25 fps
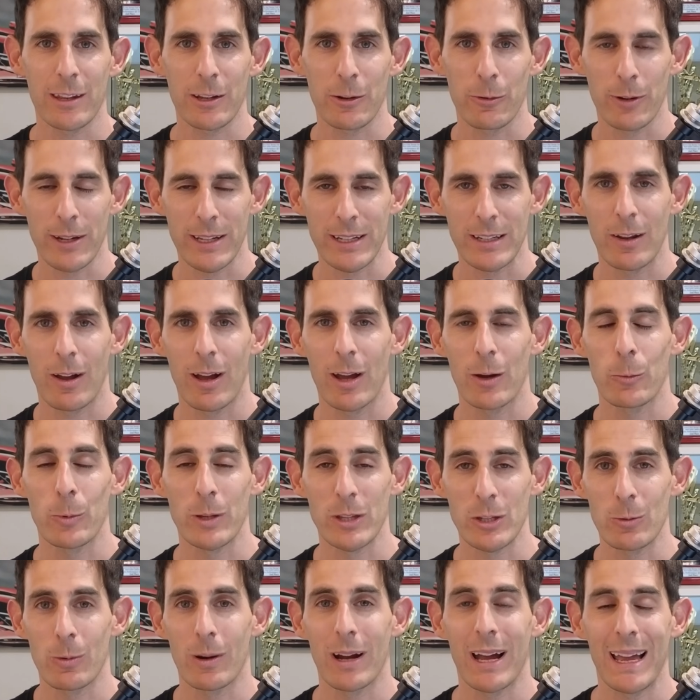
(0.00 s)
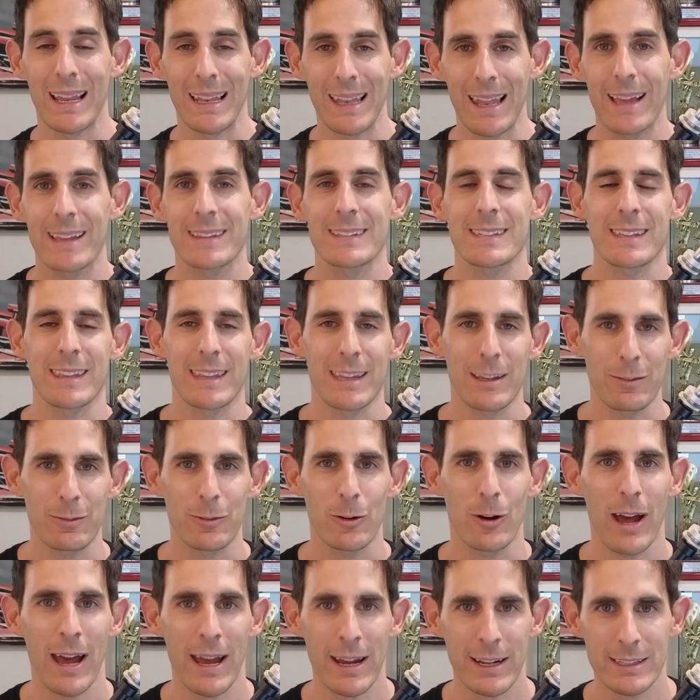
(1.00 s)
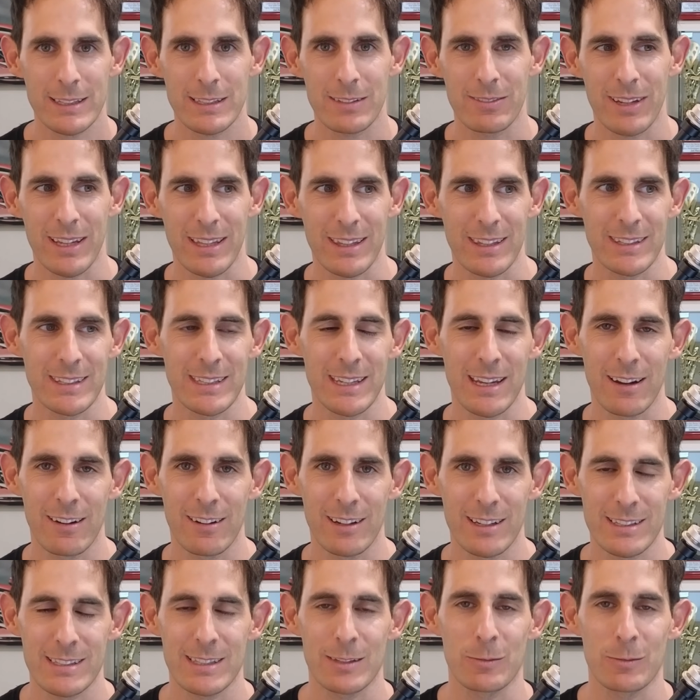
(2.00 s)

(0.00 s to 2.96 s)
green light when you are allowed to therefore activate the DRS,